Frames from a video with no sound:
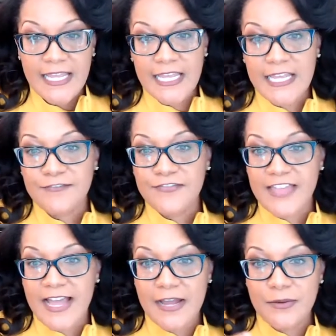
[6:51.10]
If
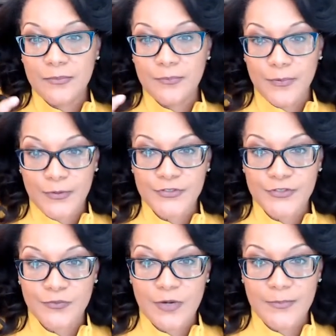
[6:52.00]
that
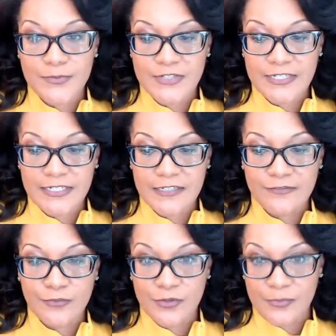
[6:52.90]
personal
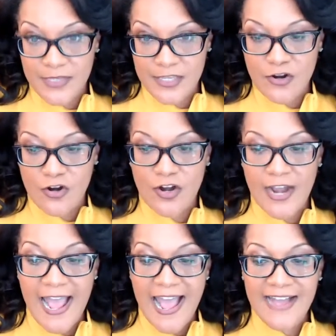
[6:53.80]
representative or the
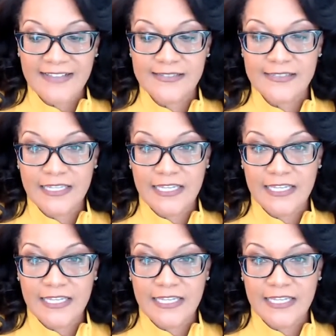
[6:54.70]
PR acts